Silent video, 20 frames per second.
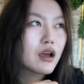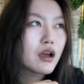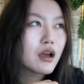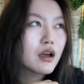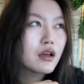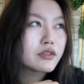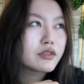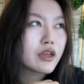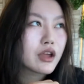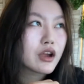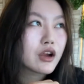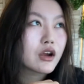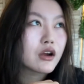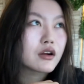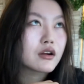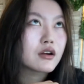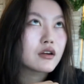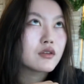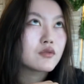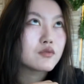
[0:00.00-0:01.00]

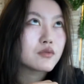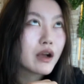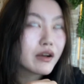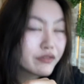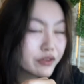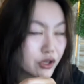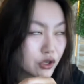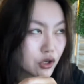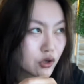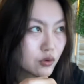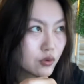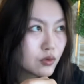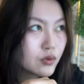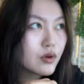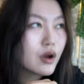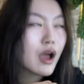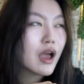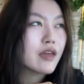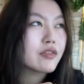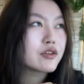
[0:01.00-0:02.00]
their revenue,
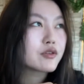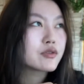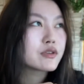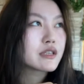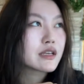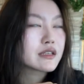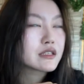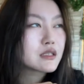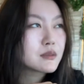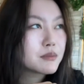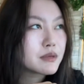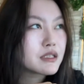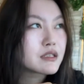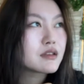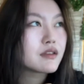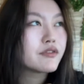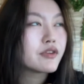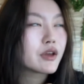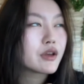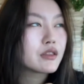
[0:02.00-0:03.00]
and there was like
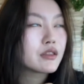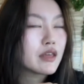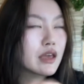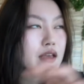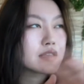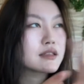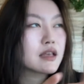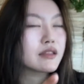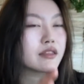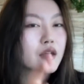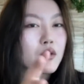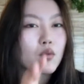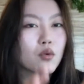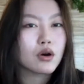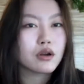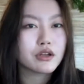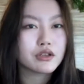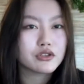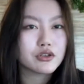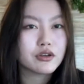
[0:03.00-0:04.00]
specific things that they
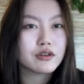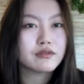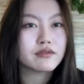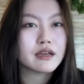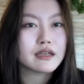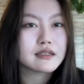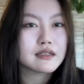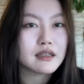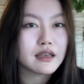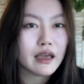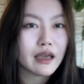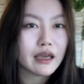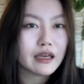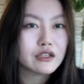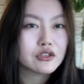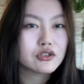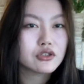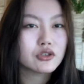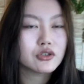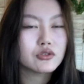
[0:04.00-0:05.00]
wanted to investigate
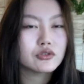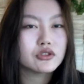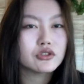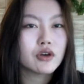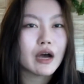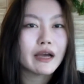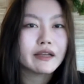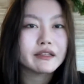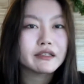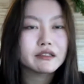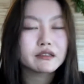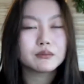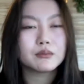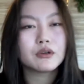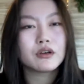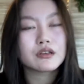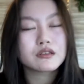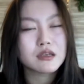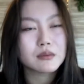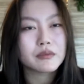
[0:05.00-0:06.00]
into. So I did
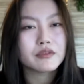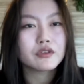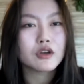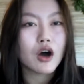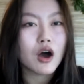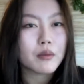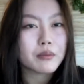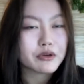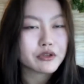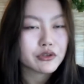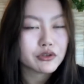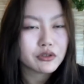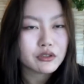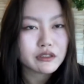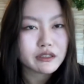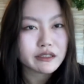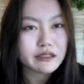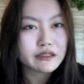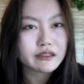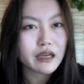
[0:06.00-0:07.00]
some of the
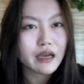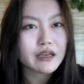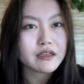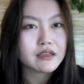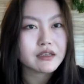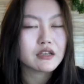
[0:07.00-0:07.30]
opportunity sizing to